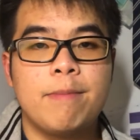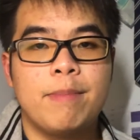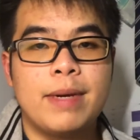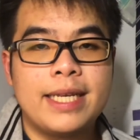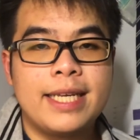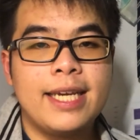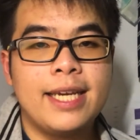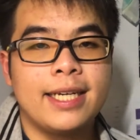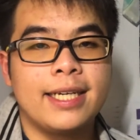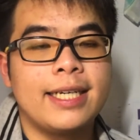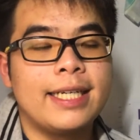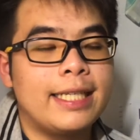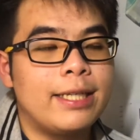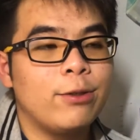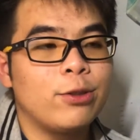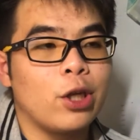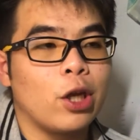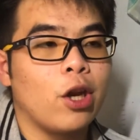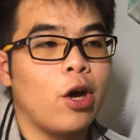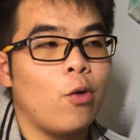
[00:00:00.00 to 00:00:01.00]
But yeah, it
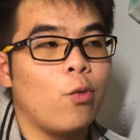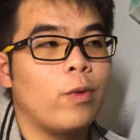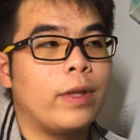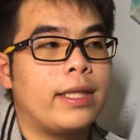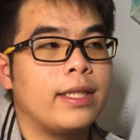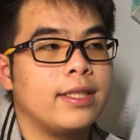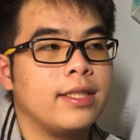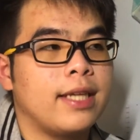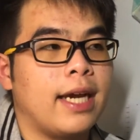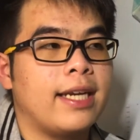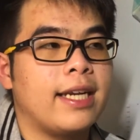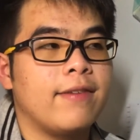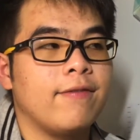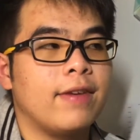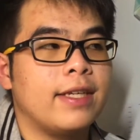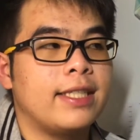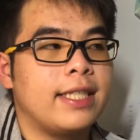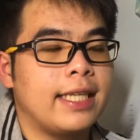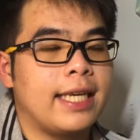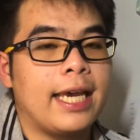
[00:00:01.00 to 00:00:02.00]
deals a lot with site
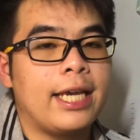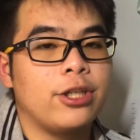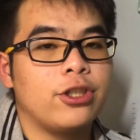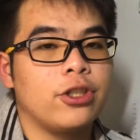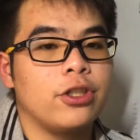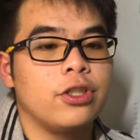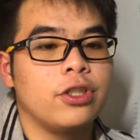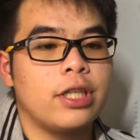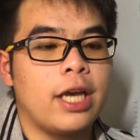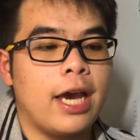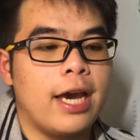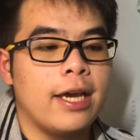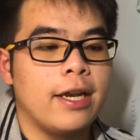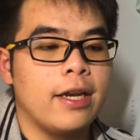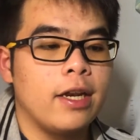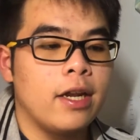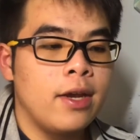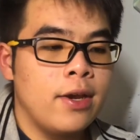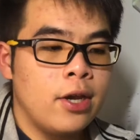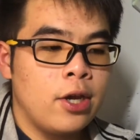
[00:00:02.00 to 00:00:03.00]
investigations
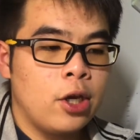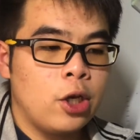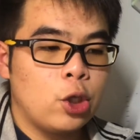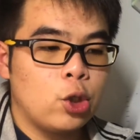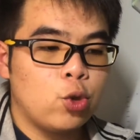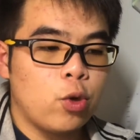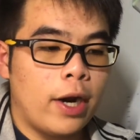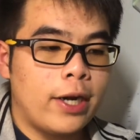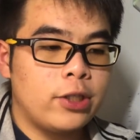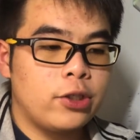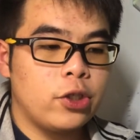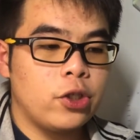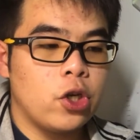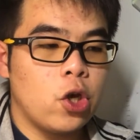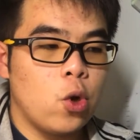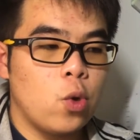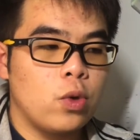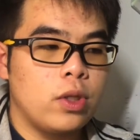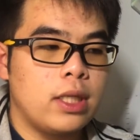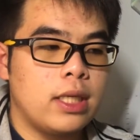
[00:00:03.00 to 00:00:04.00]
and trying to
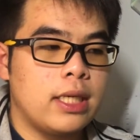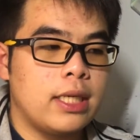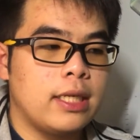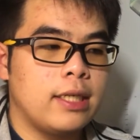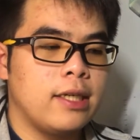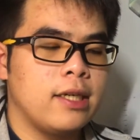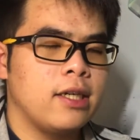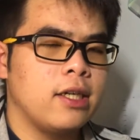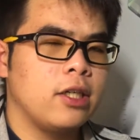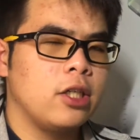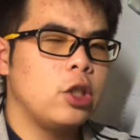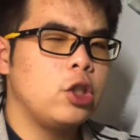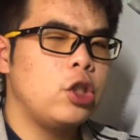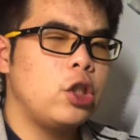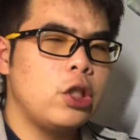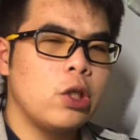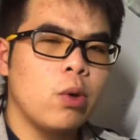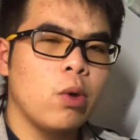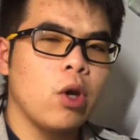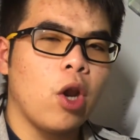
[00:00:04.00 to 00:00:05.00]
know the
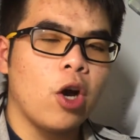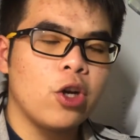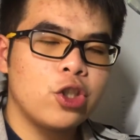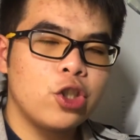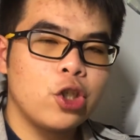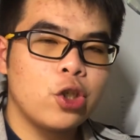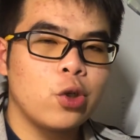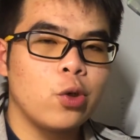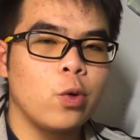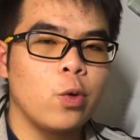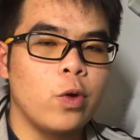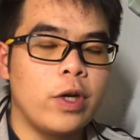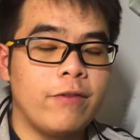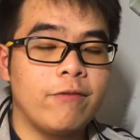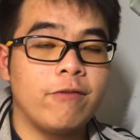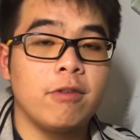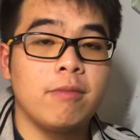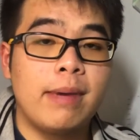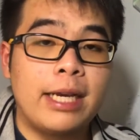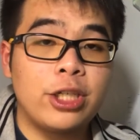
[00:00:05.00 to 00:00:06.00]
geological
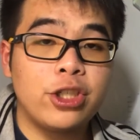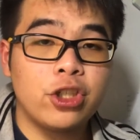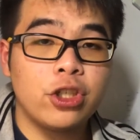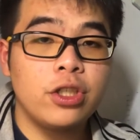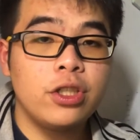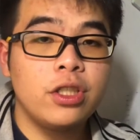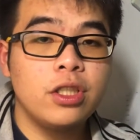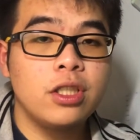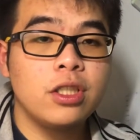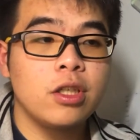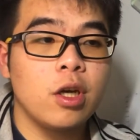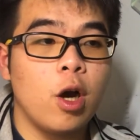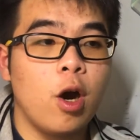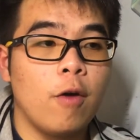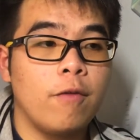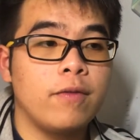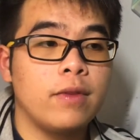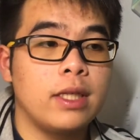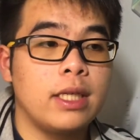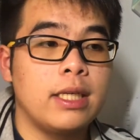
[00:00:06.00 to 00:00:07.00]
informations
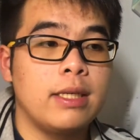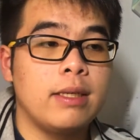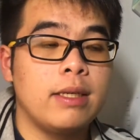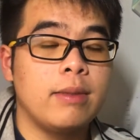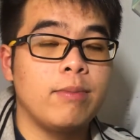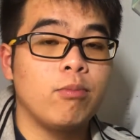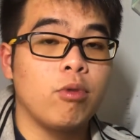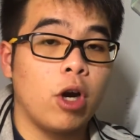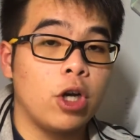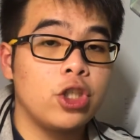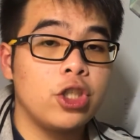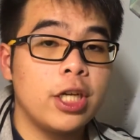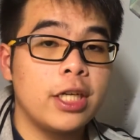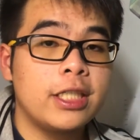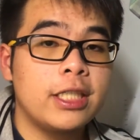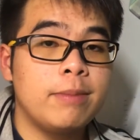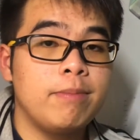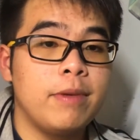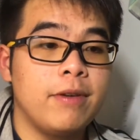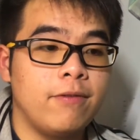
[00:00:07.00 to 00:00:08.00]
of the
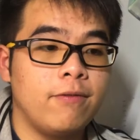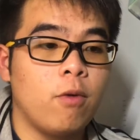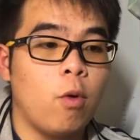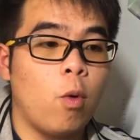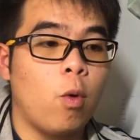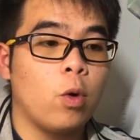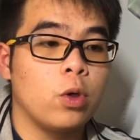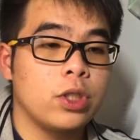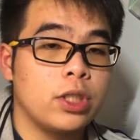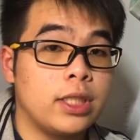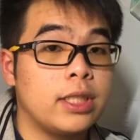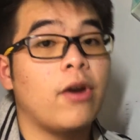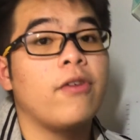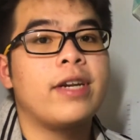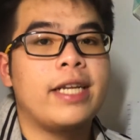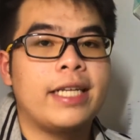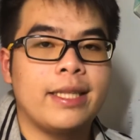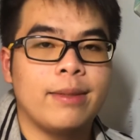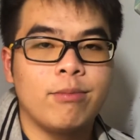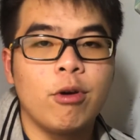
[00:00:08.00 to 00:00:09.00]
project before
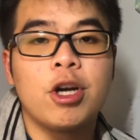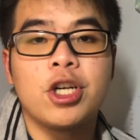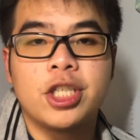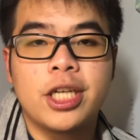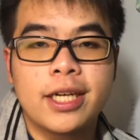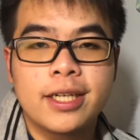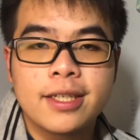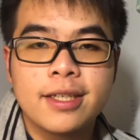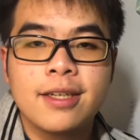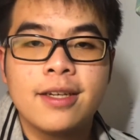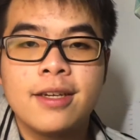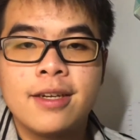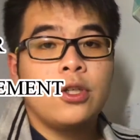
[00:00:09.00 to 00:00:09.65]
starting the project.